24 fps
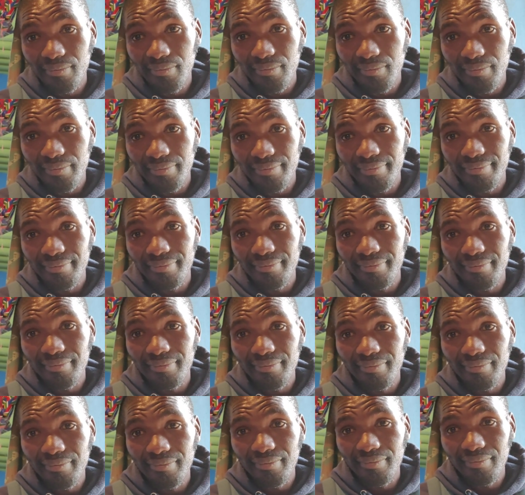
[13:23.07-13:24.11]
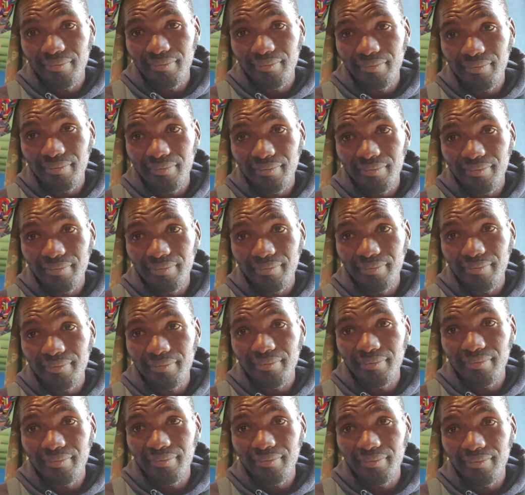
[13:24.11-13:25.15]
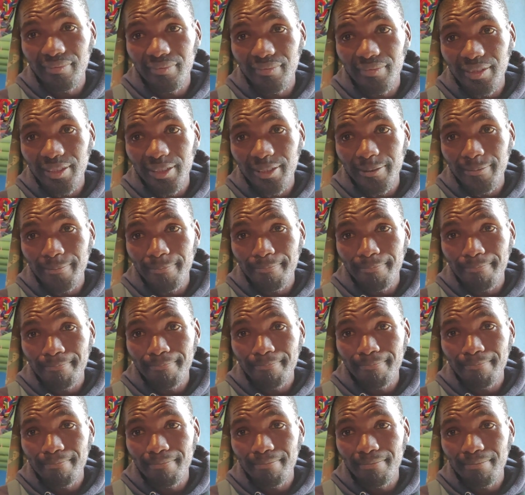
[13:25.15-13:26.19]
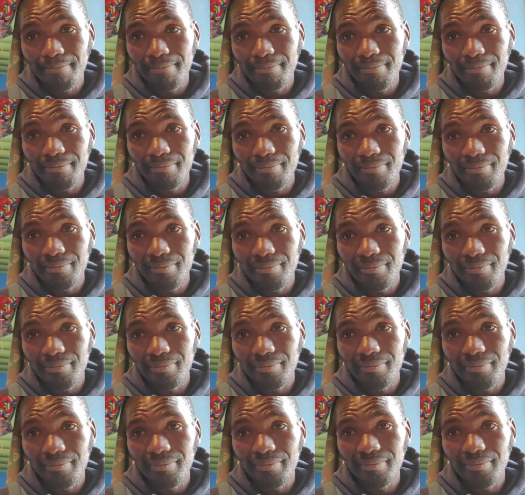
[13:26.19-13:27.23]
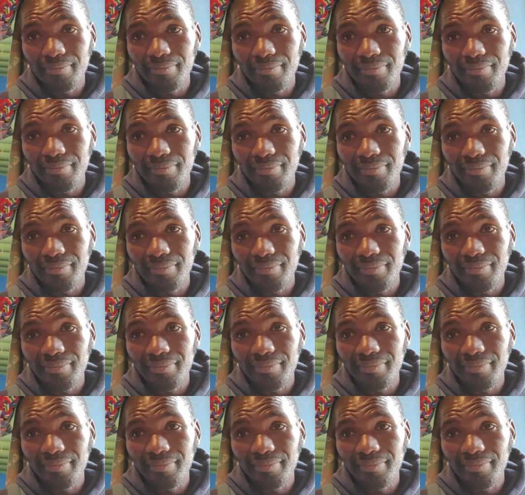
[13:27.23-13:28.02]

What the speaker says: No words are spoken by the person on screen.